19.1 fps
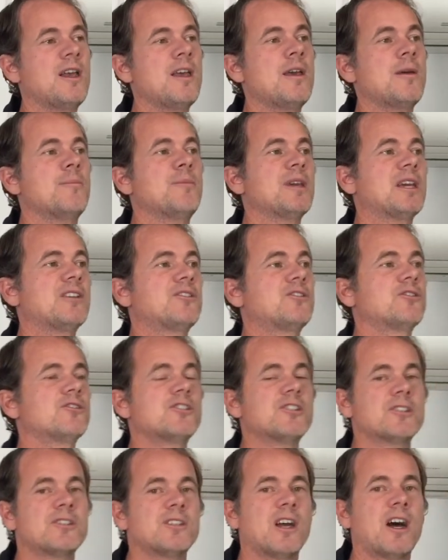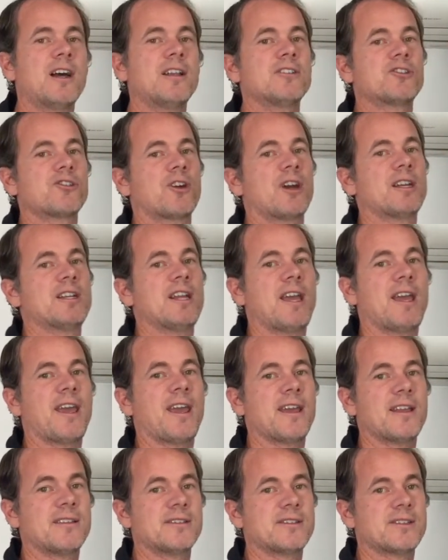because you're just not trying to
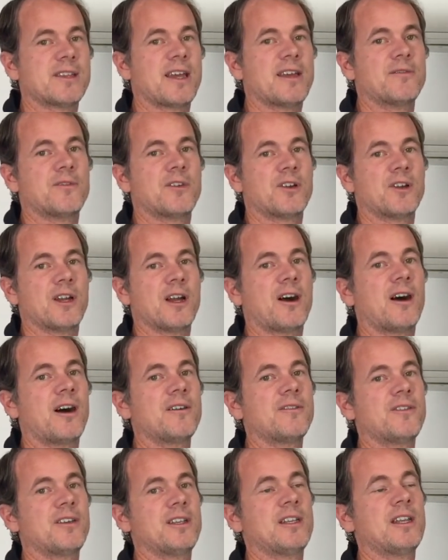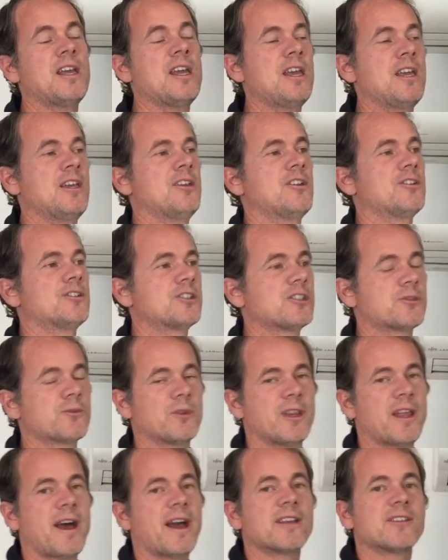hand set very often. You're just
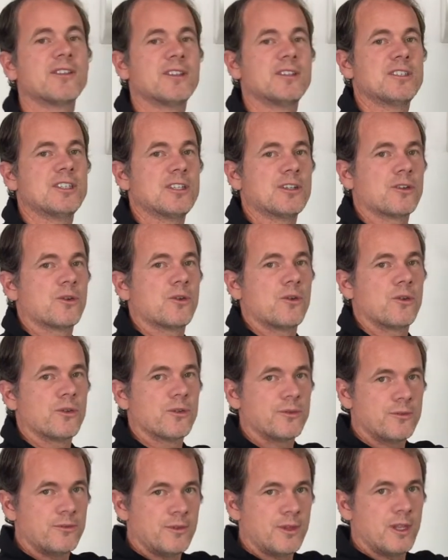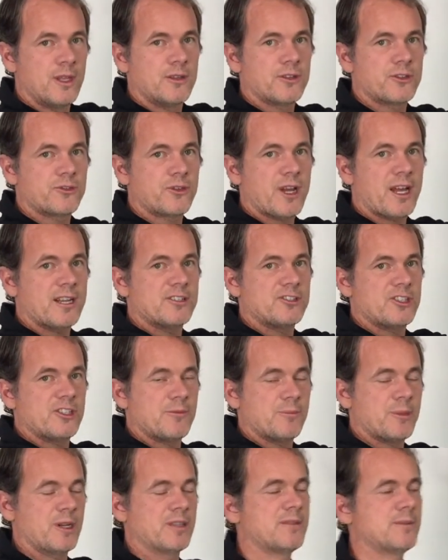relaxing to your old strategy
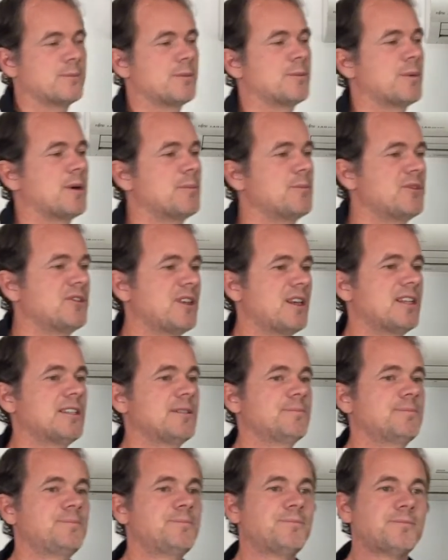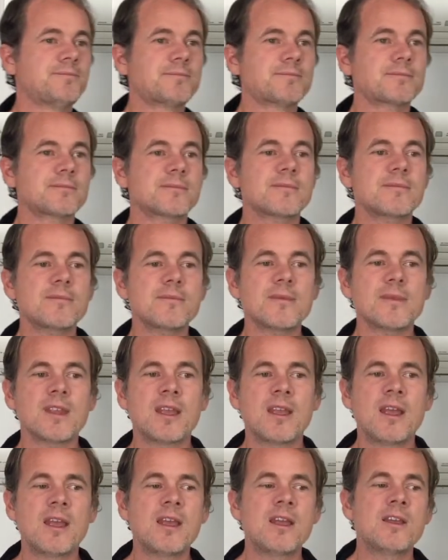of bump setting.
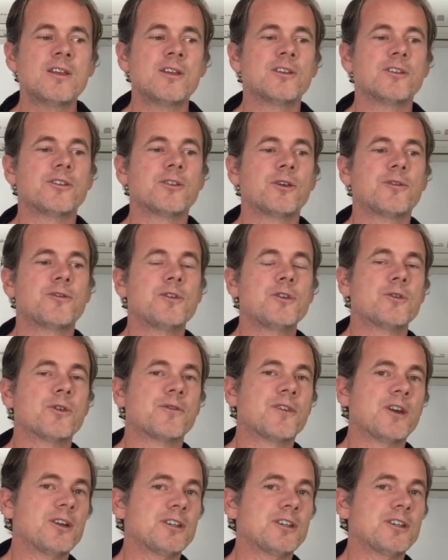So if you are very